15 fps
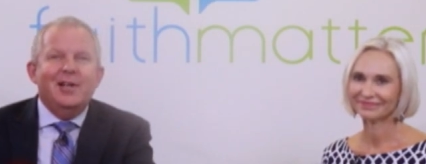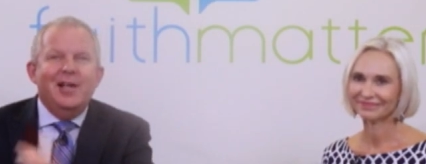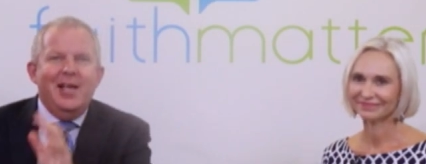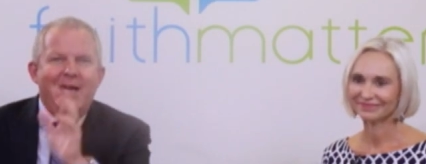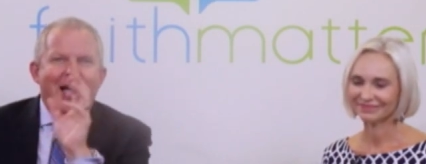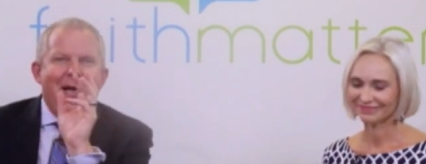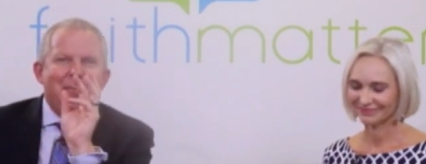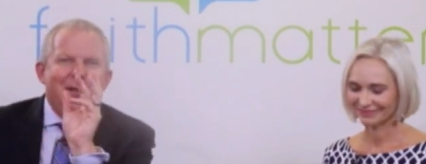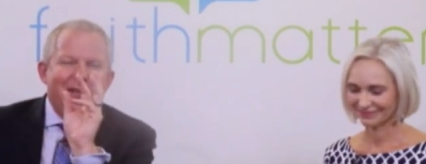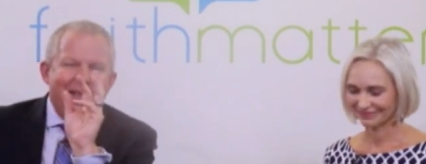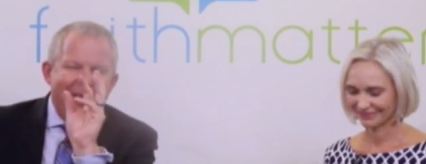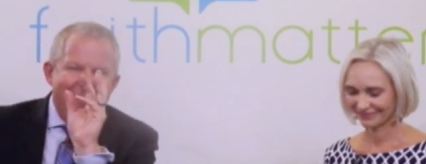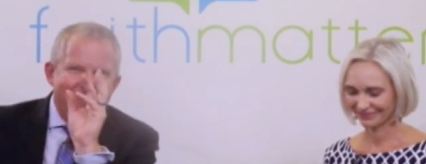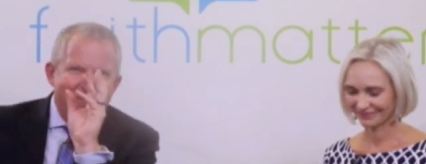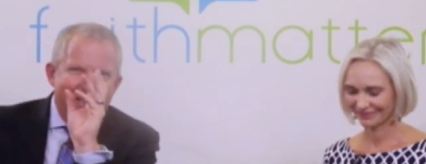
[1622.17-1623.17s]
Speaker 1: I
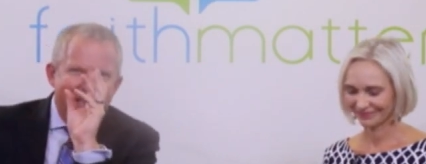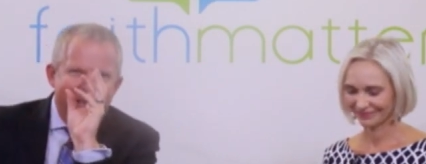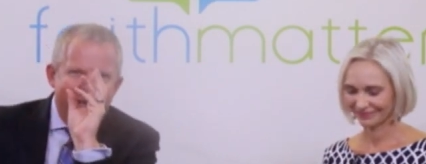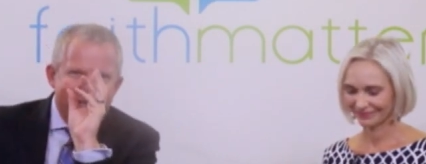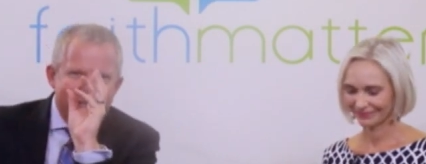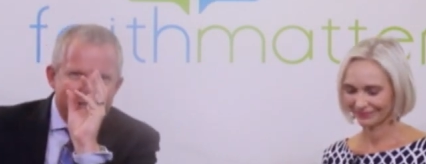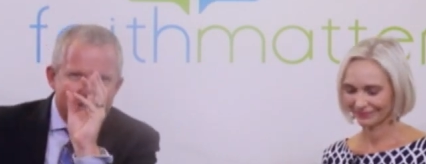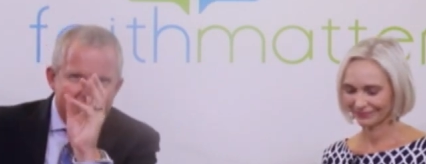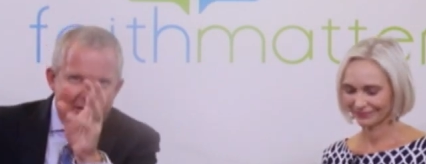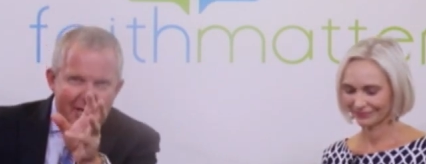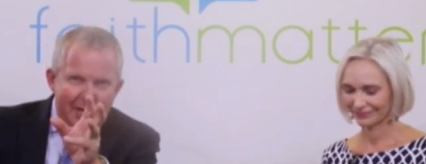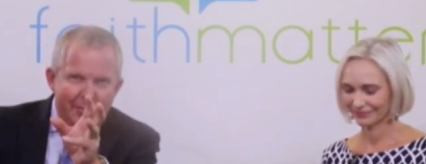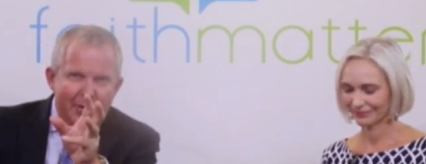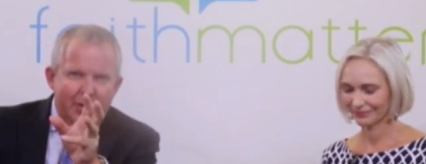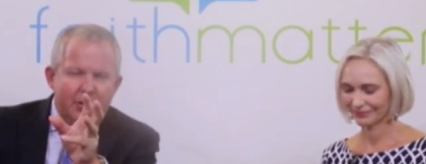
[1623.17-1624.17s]
believe it has
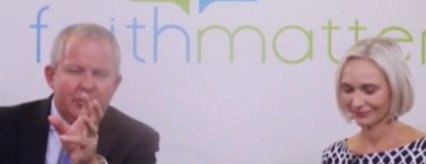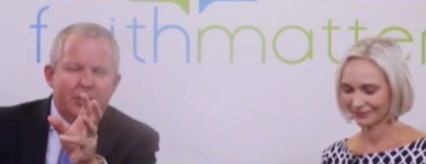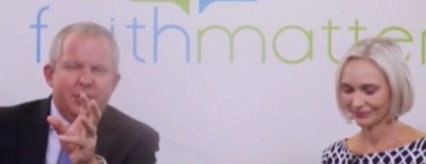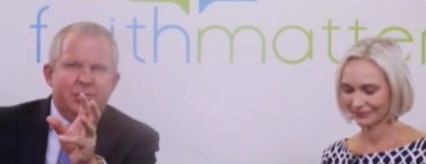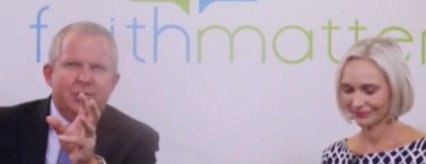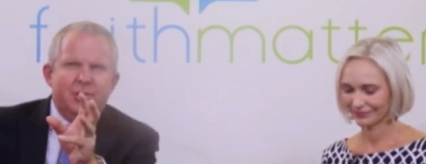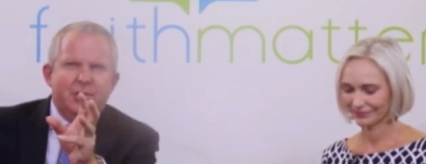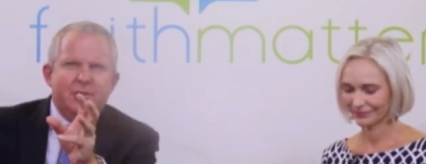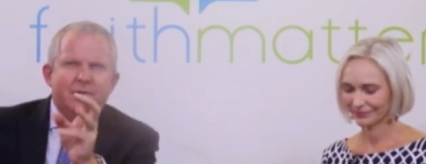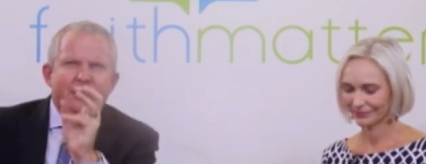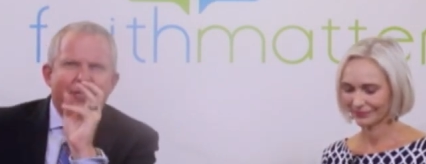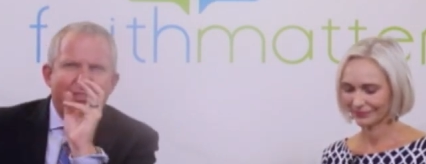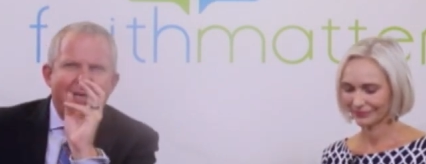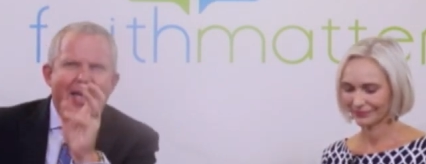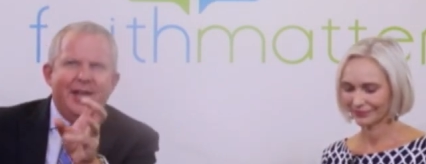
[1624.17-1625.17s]
come across to you
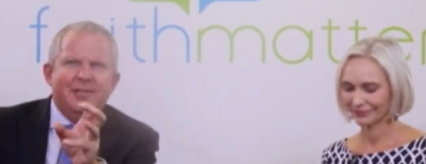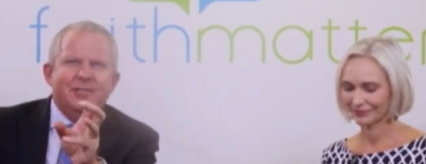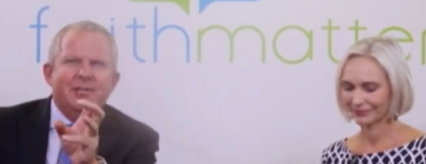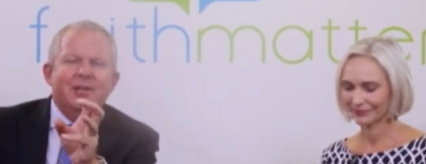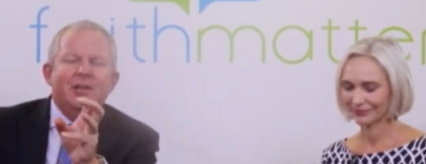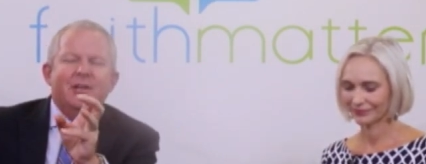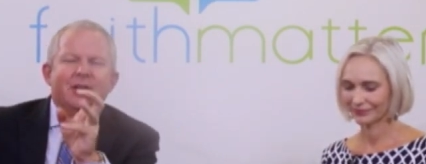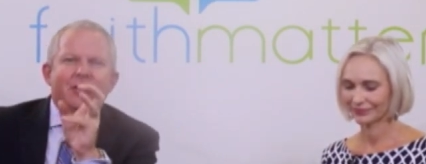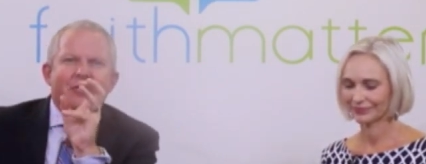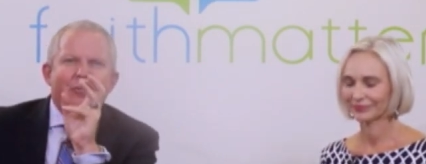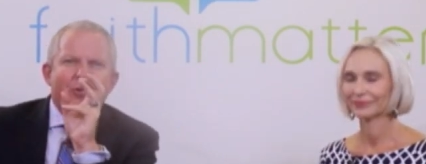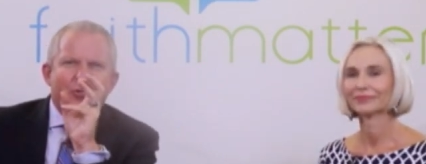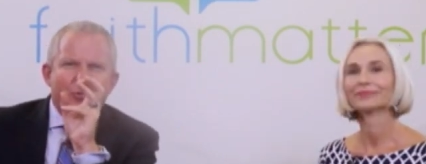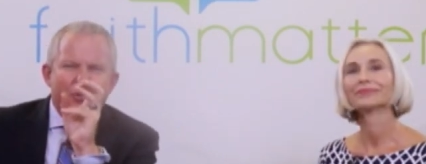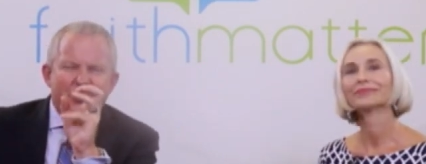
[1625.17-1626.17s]
that
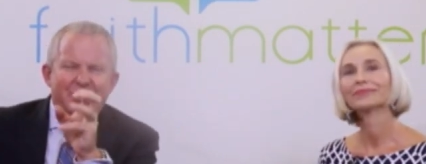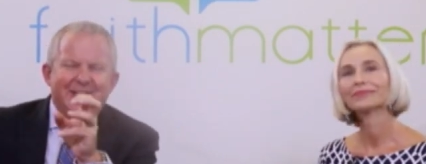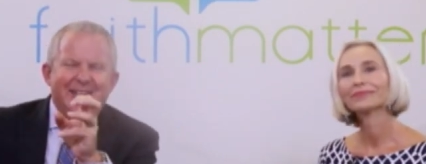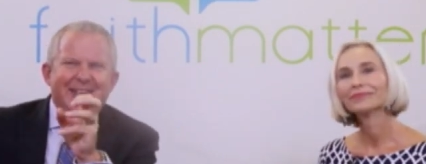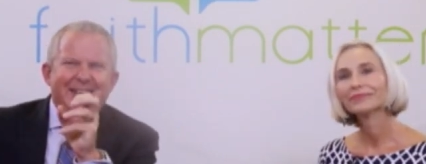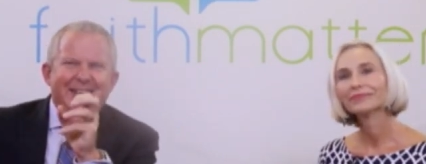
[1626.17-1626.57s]
which was needed